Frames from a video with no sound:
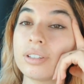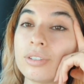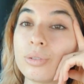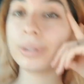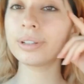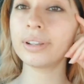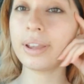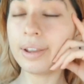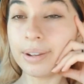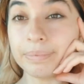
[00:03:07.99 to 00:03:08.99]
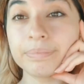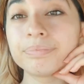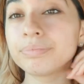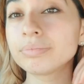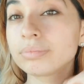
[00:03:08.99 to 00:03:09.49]
us enjoy today.
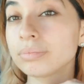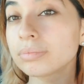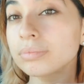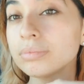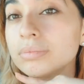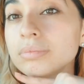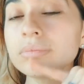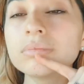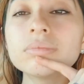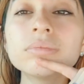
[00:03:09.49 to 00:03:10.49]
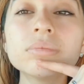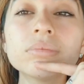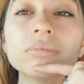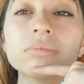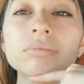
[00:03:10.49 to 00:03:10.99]

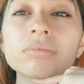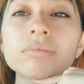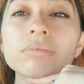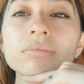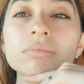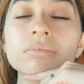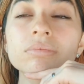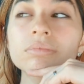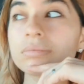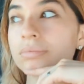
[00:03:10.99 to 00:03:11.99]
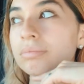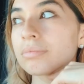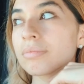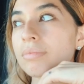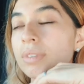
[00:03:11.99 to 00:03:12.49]

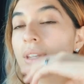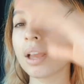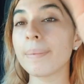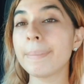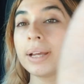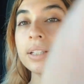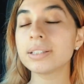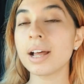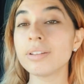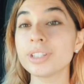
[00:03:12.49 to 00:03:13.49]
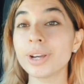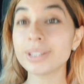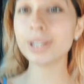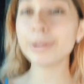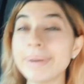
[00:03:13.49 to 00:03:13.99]
But I'll see you guys
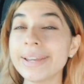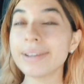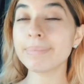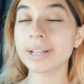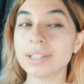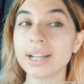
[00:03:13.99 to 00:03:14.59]
in a little bit, because